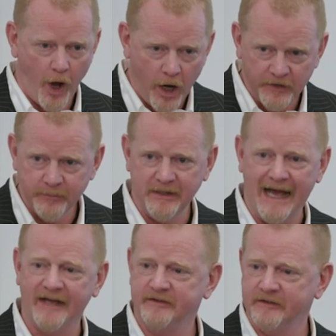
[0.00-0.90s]
all the
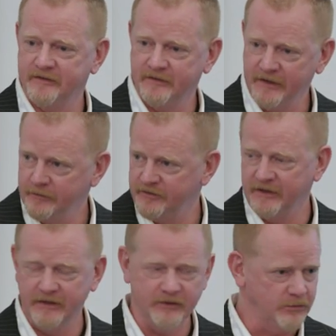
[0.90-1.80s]
plastics that you
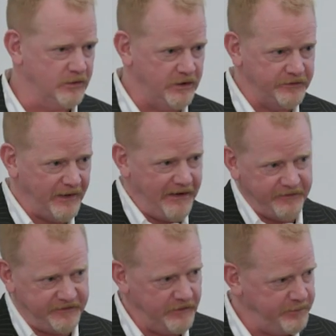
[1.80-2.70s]
see in the world,
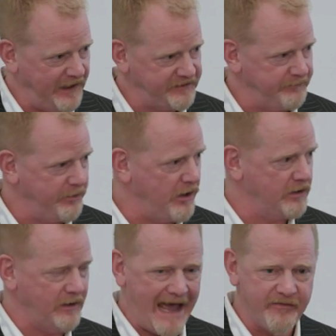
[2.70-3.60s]
every single plastic
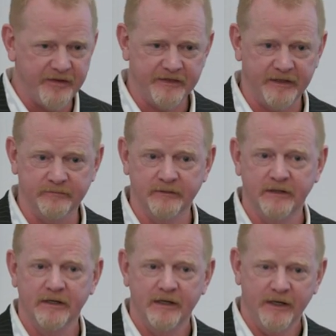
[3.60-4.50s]
bottle, everything
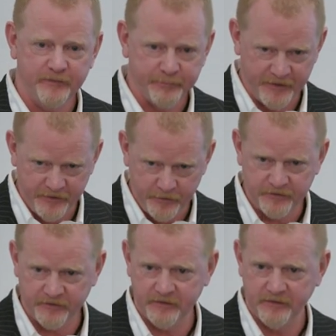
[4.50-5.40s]
is
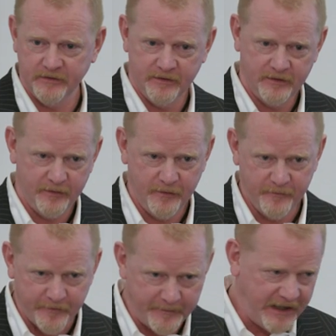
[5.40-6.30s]
produced
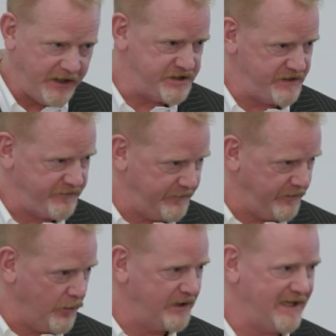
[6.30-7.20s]
from the energy, from
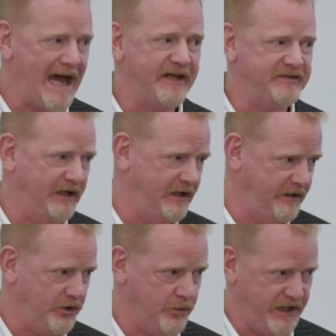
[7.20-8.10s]
the oil and gas side of
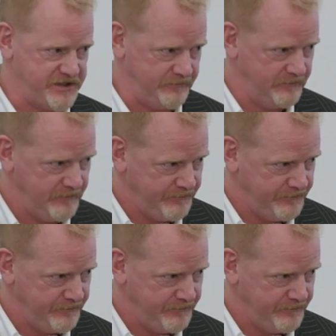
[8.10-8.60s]
the equation.